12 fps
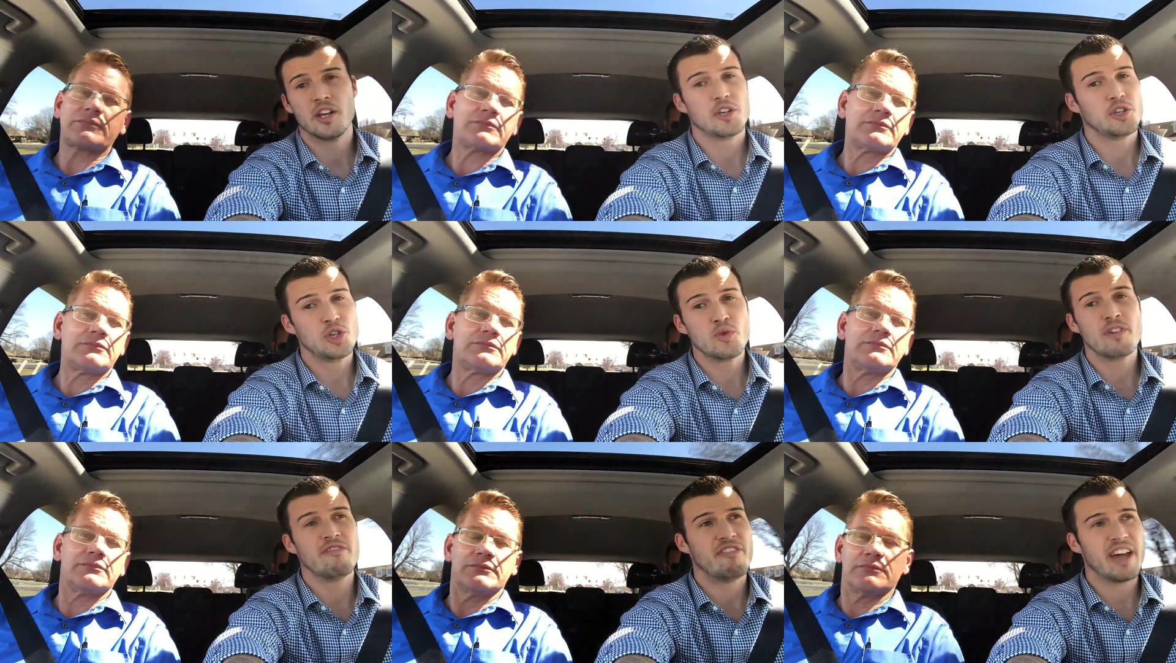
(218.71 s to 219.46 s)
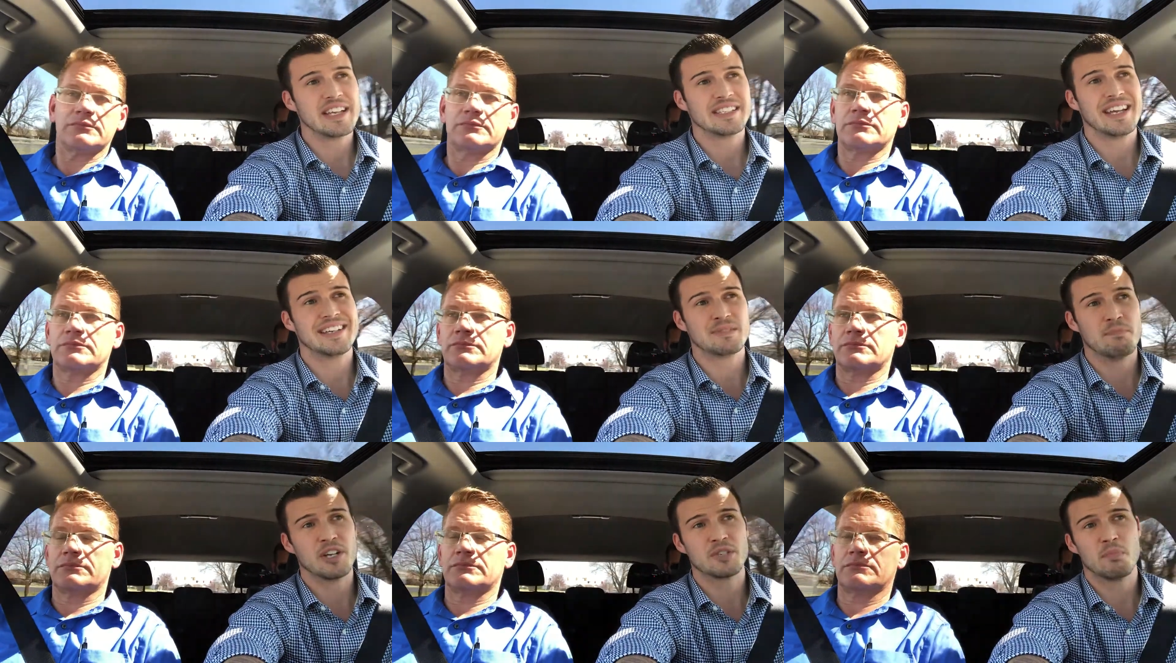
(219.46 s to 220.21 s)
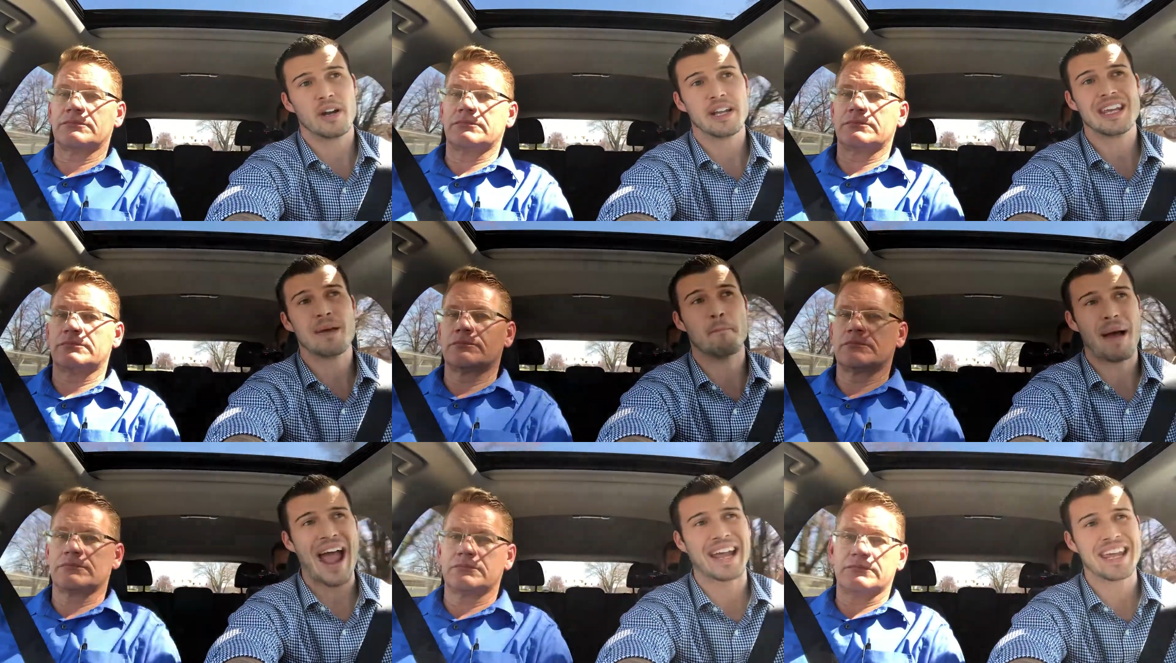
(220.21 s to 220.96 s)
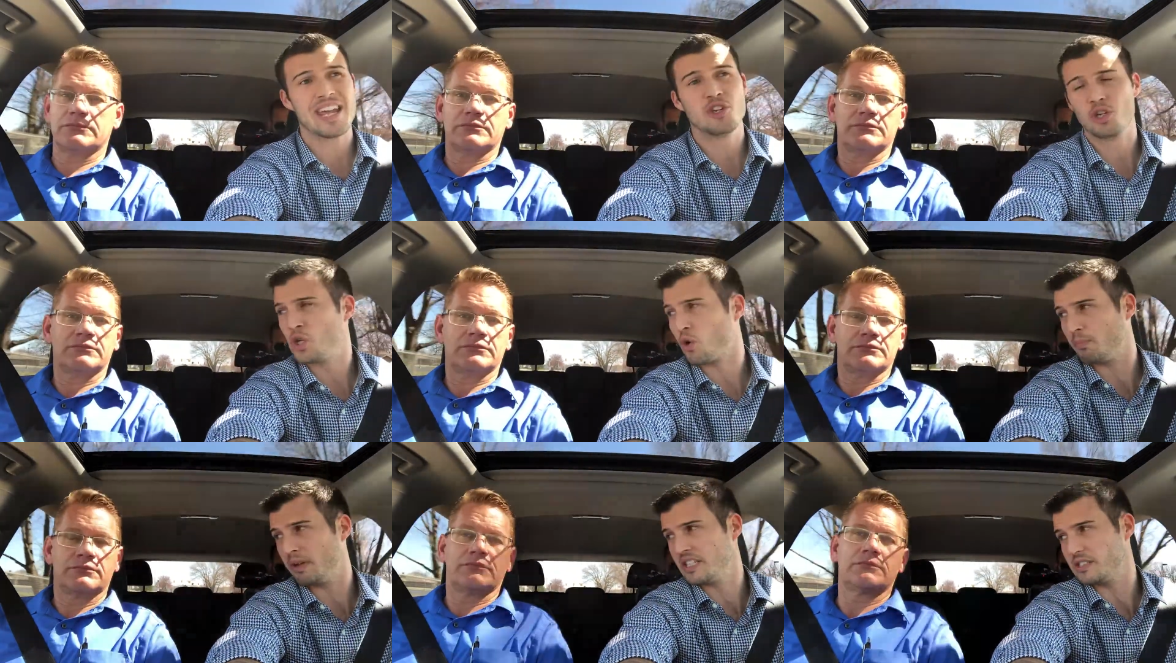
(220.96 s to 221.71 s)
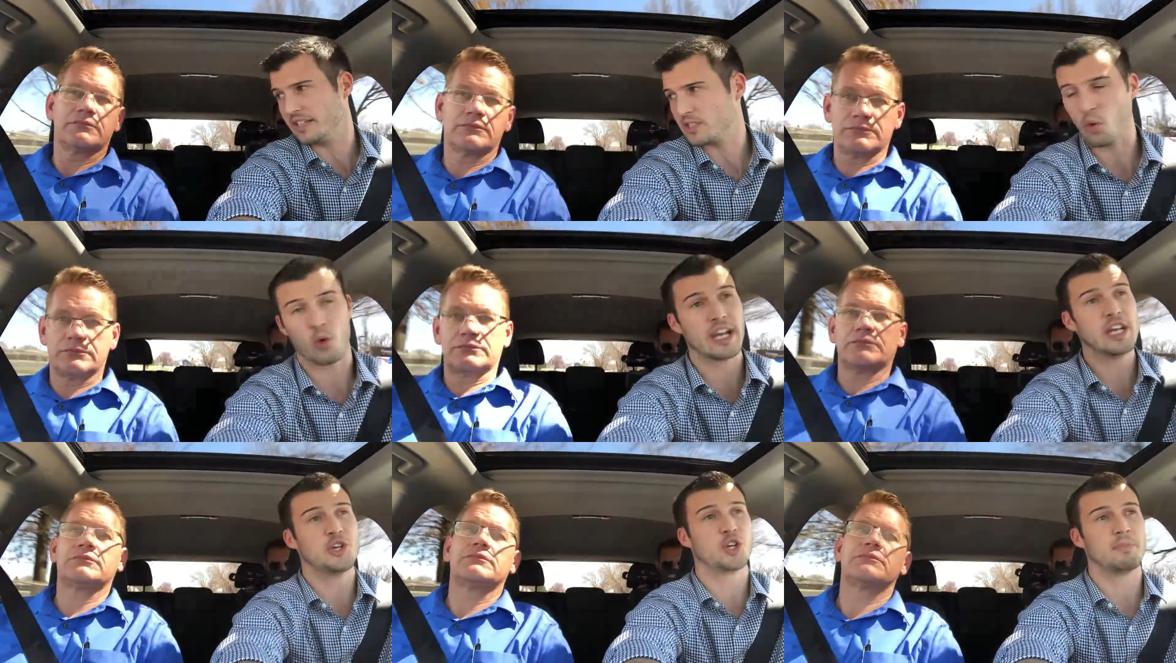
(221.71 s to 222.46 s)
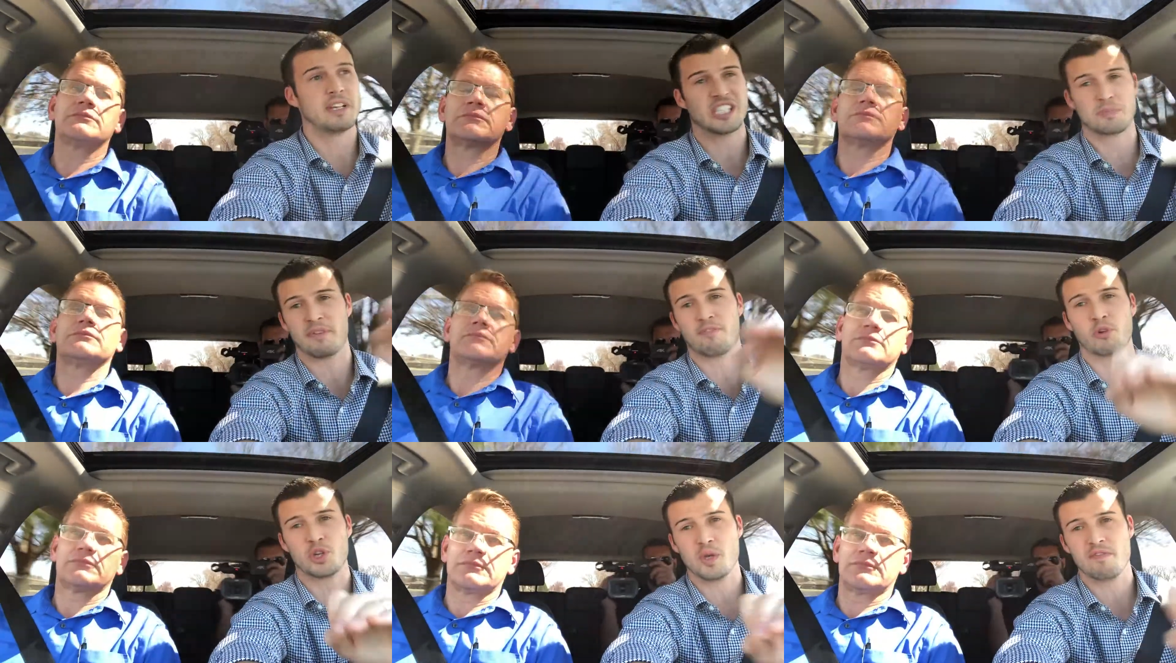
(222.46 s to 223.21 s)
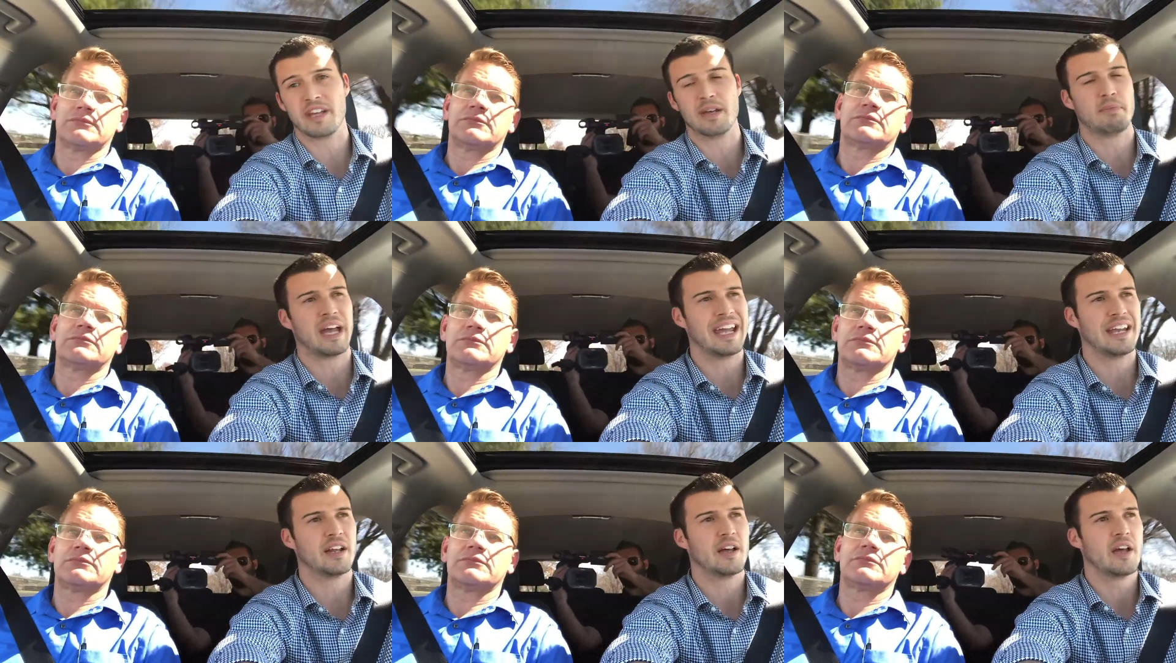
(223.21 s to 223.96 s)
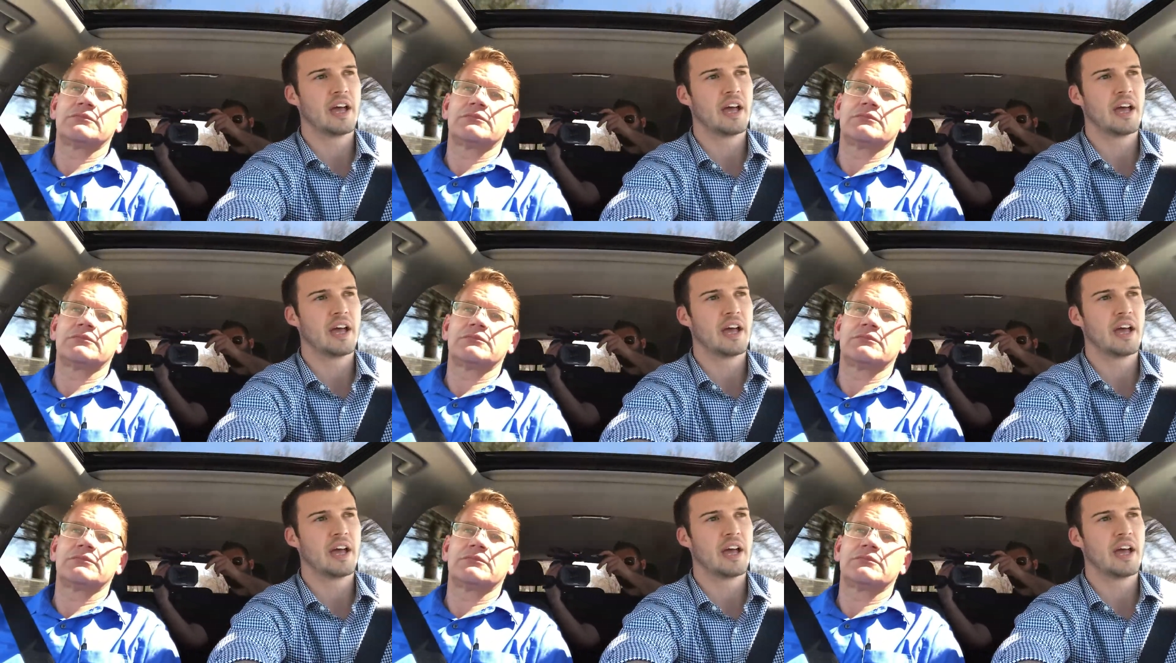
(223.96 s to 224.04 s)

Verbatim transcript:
Speaker 1: You invest as much money back into your business or into your business before you even get paid,